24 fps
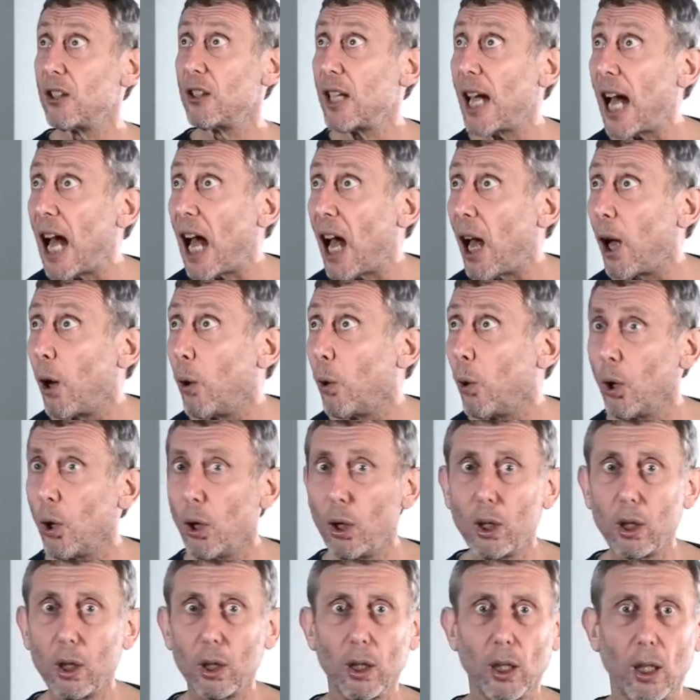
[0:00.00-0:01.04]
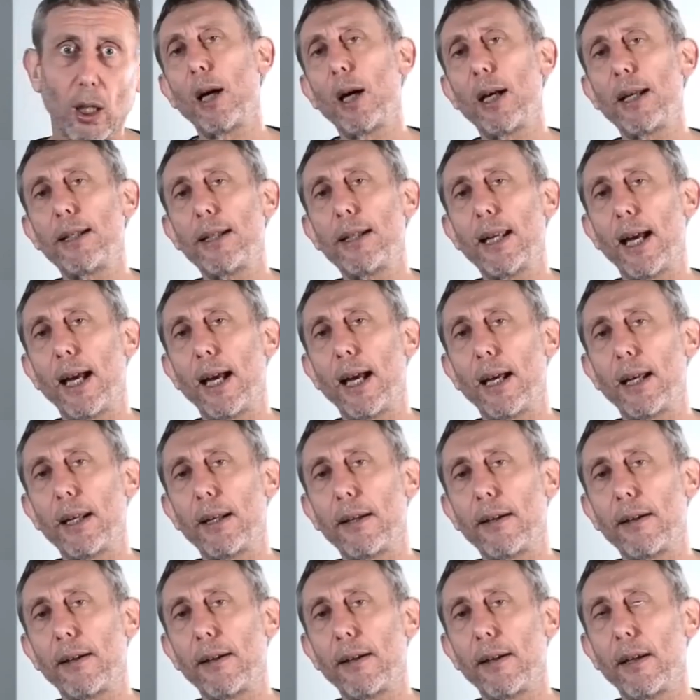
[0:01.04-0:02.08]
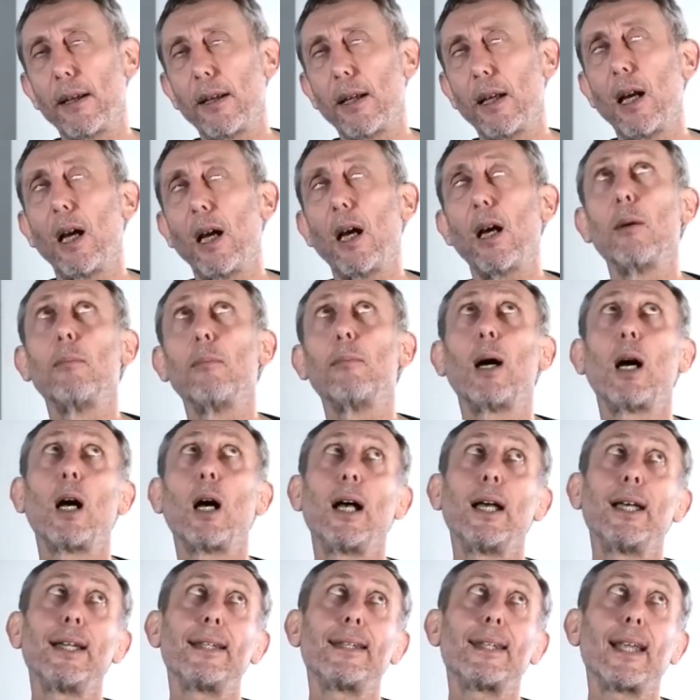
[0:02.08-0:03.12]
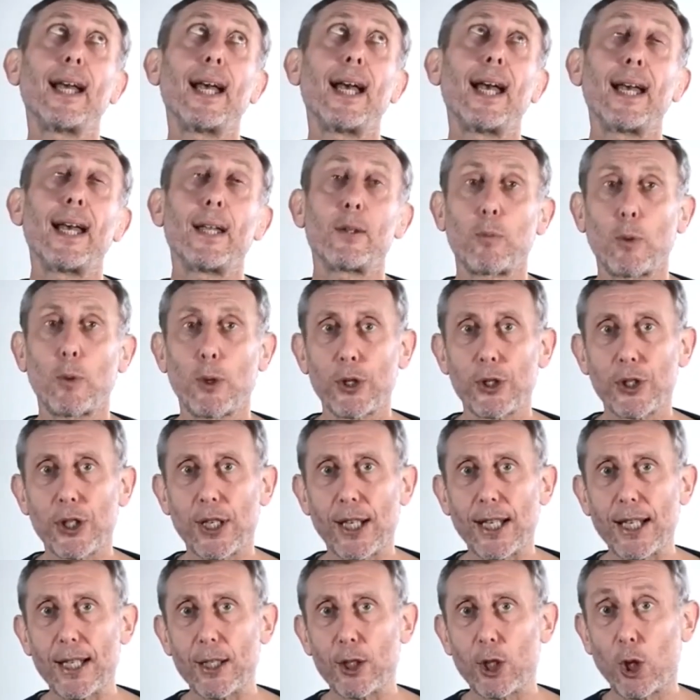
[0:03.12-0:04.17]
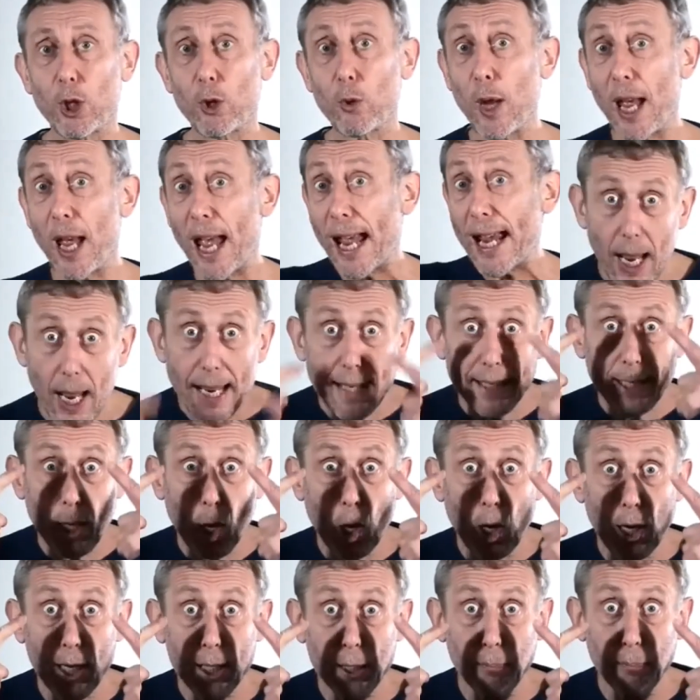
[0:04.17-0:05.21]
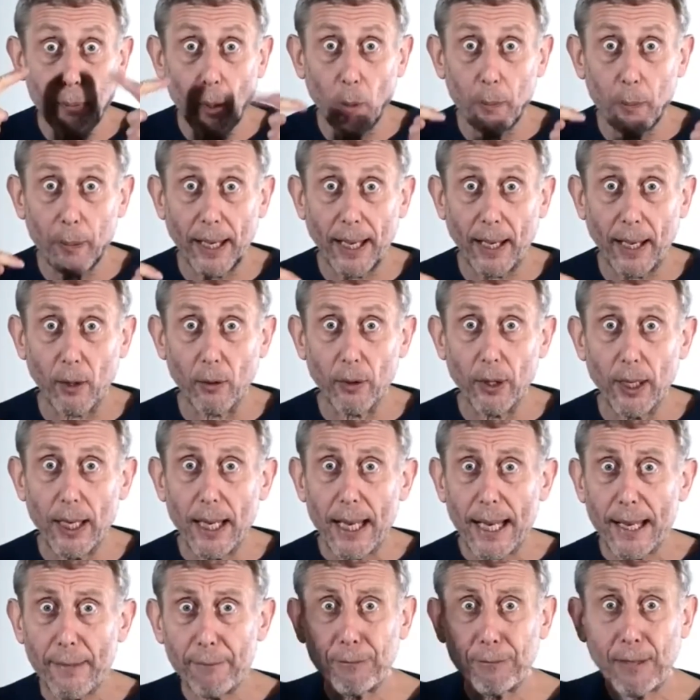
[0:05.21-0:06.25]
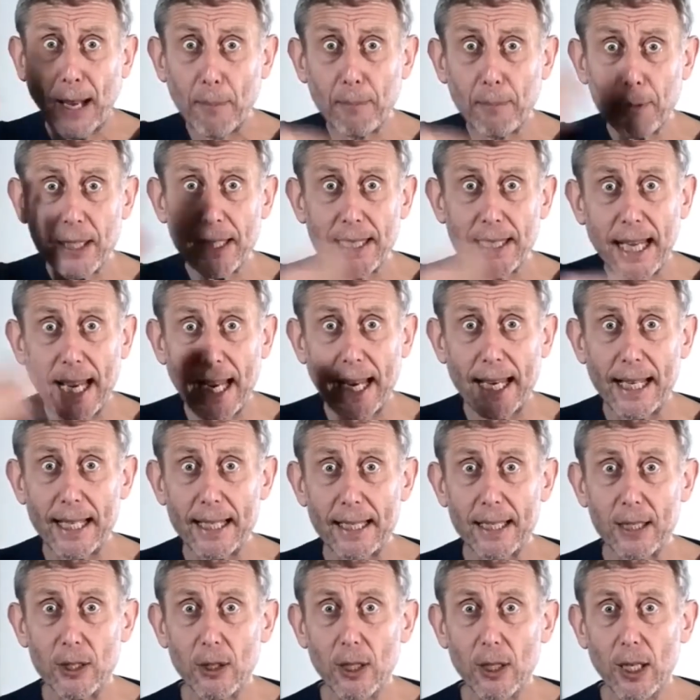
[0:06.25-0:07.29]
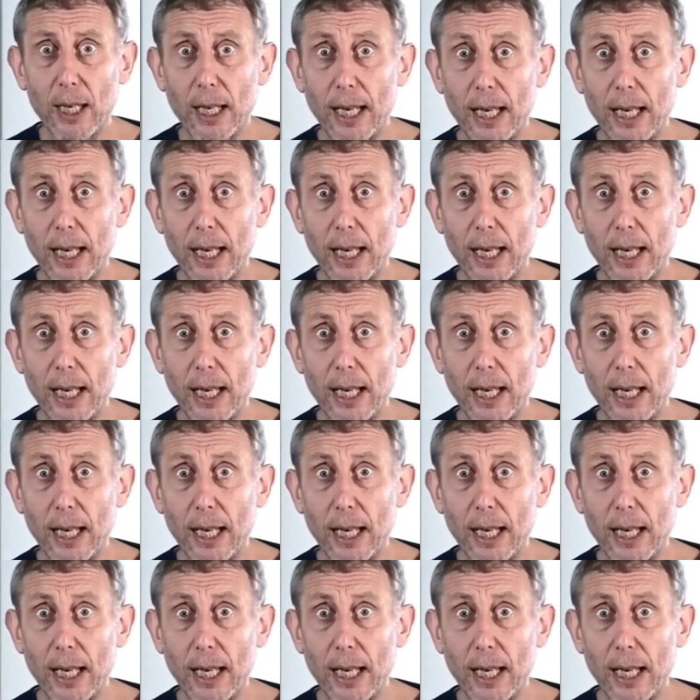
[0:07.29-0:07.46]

No, my dad. My dad, what does he do? His eyes pop out. He flaps his hands.